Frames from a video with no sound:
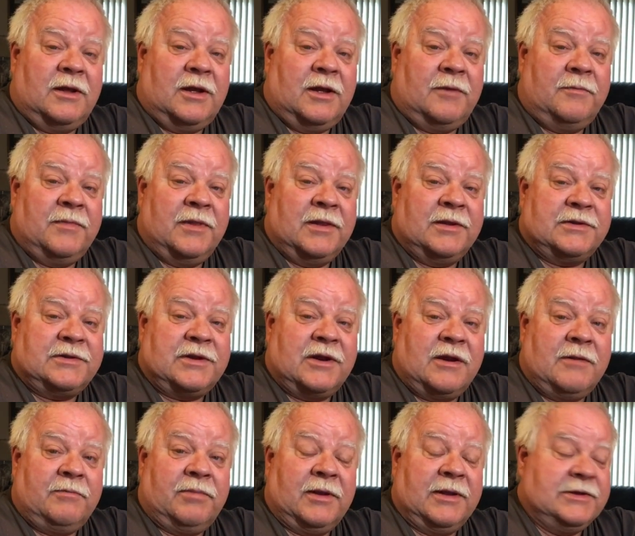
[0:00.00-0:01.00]

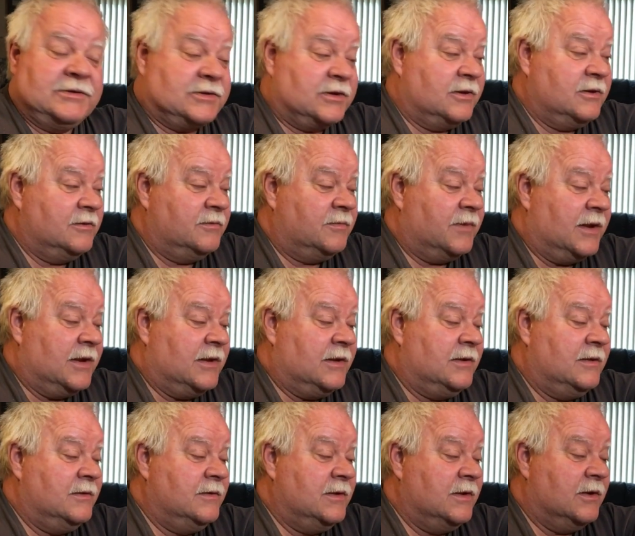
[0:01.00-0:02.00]
military blazer, right?
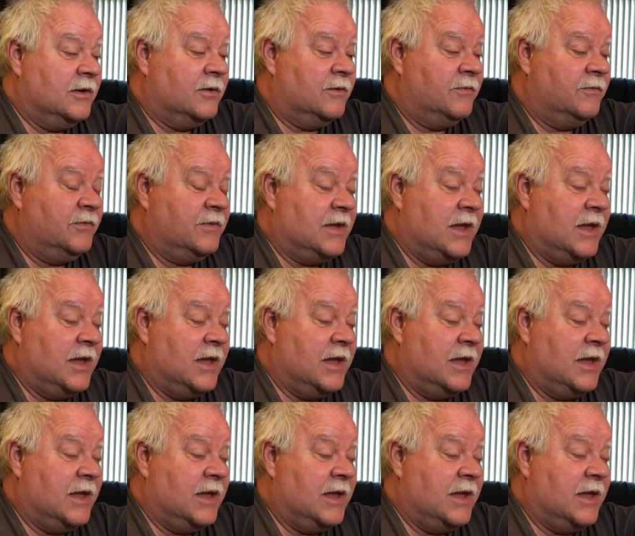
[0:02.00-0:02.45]
You know,